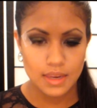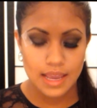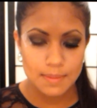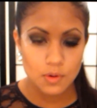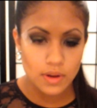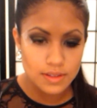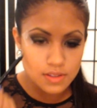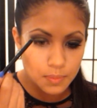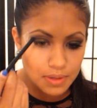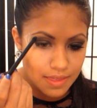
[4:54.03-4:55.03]
And I'm going
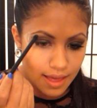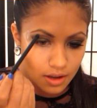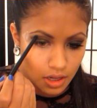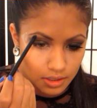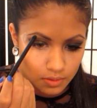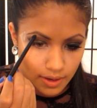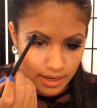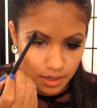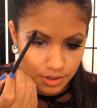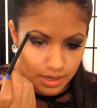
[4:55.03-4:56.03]
to apply that color
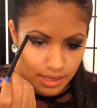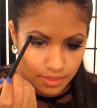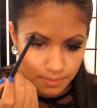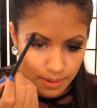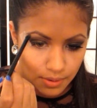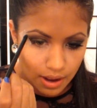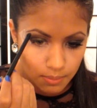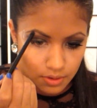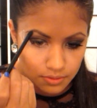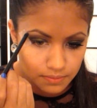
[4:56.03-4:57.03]
right underneath my brow
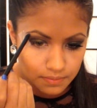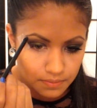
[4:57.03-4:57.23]
bone.